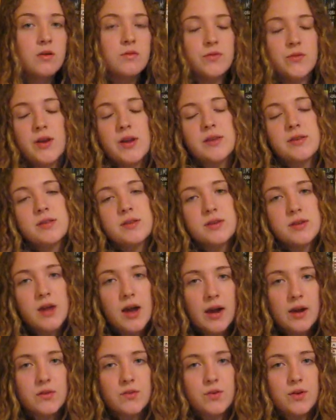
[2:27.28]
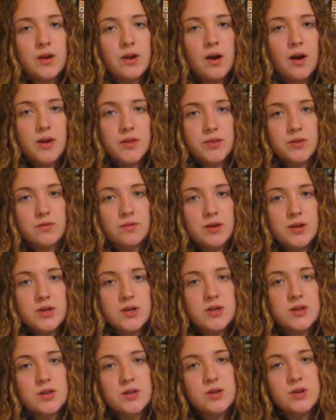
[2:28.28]
Raise the tax rate on the
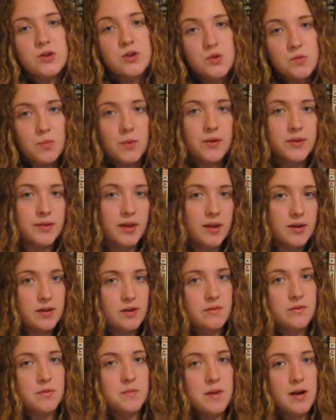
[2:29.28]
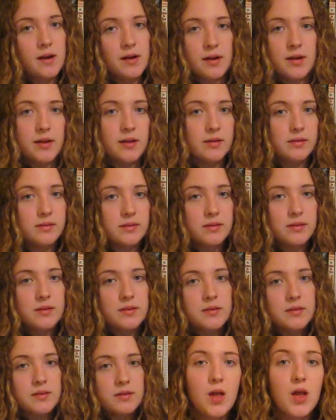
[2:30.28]
richest 2% of Americans.
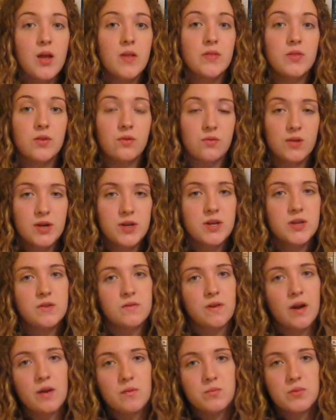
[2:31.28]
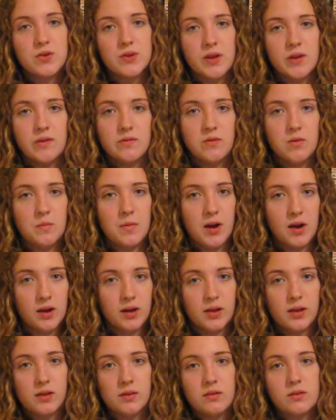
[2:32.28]
The richest 5% of
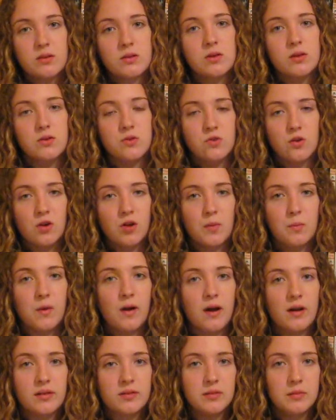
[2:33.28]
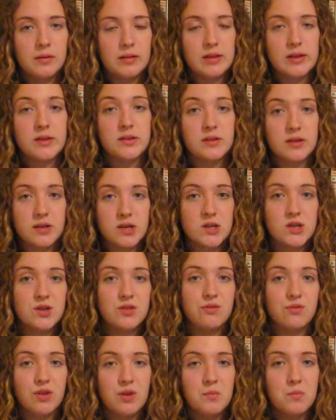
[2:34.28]
Americans control approximately
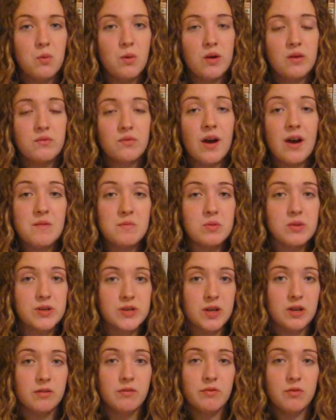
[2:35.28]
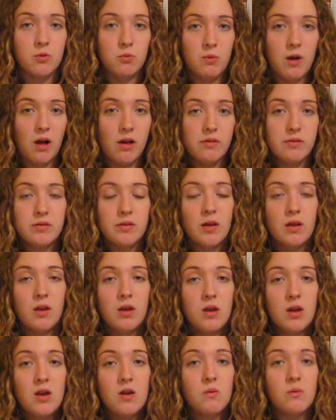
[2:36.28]
63.5% of the wealth,
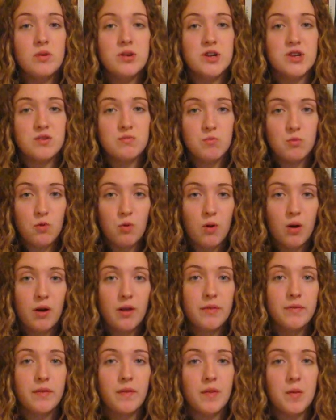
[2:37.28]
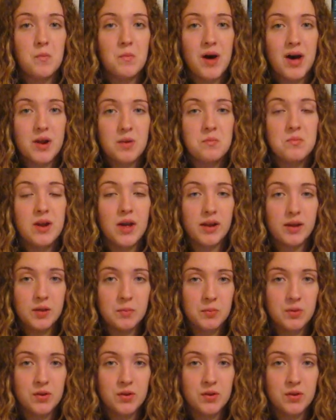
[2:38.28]
which is more than the bottom 90%